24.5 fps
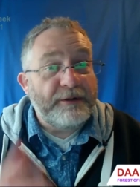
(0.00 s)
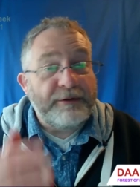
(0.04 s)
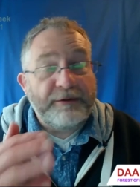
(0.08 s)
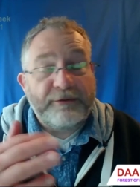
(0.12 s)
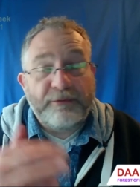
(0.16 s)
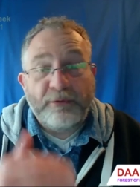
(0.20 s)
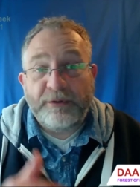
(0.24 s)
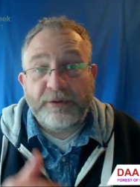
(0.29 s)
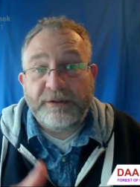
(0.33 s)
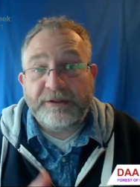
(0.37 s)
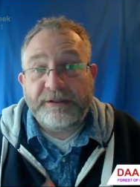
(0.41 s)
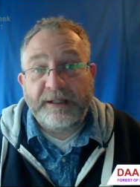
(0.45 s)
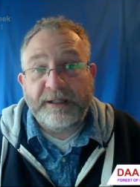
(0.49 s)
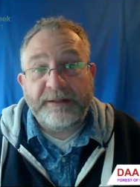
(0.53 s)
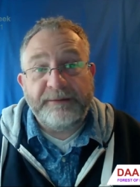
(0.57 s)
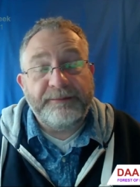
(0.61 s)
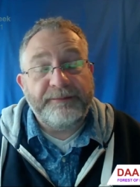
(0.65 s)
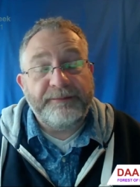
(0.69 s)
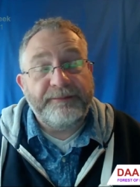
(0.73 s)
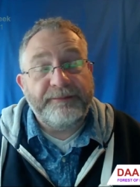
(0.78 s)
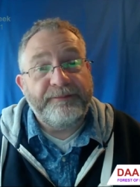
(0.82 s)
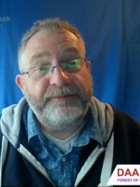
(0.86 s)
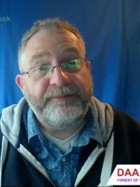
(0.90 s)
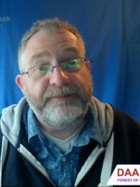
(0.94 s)
your voice down,
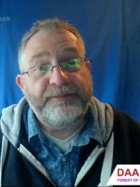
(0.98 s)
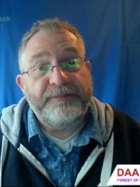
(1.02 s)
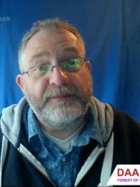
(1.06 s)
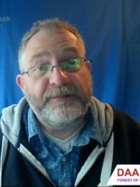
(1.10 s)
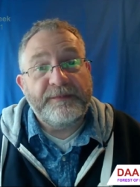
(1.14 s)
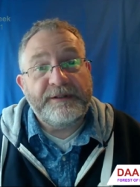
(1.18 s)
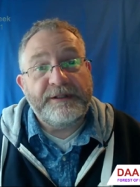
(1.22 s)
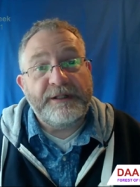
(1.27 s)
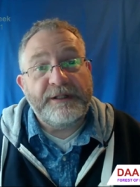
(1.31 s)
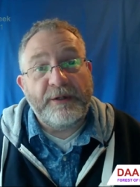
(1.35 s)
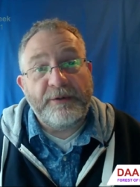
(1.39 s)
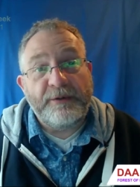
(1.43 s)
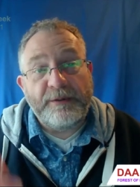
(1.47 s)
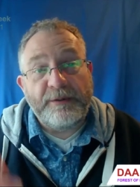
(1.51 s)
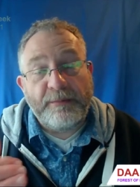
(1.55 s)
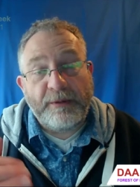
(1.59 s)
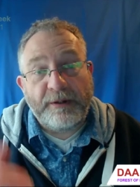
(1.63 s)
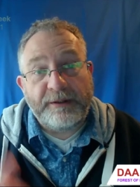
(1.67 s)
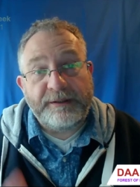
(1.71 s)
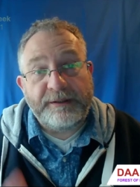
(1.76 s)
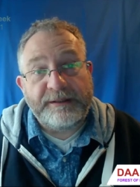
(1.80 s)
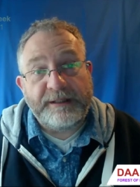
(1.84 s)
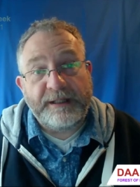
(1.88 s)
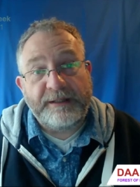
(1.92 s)
slow your
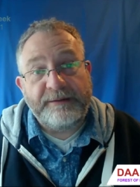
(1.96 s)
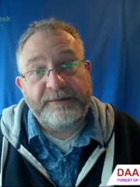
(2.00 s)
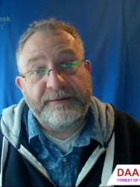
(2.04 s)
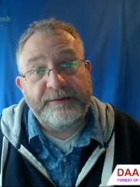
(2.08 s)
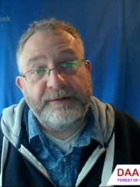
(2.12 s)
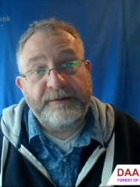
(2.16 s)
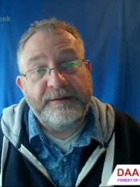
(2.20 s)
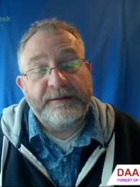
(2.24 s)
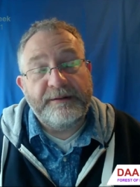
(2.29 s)
mind down,